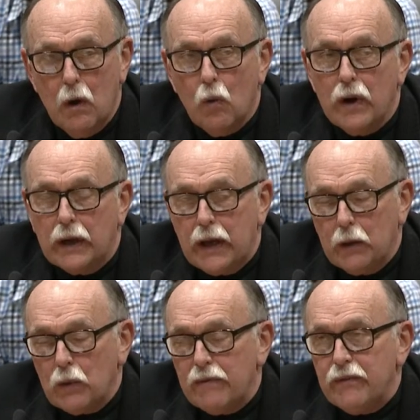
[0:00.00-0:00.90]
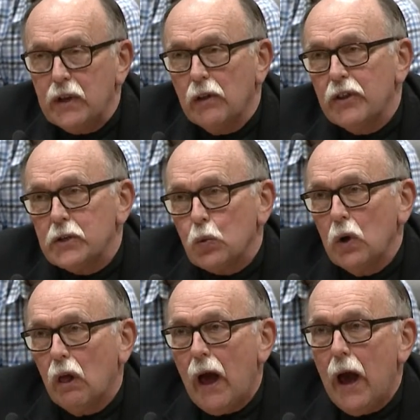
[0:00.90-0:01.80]
We feel this
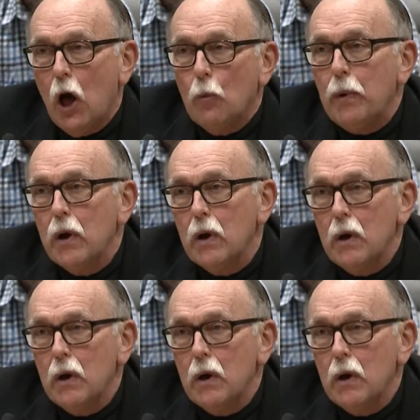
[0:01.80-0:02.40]
will help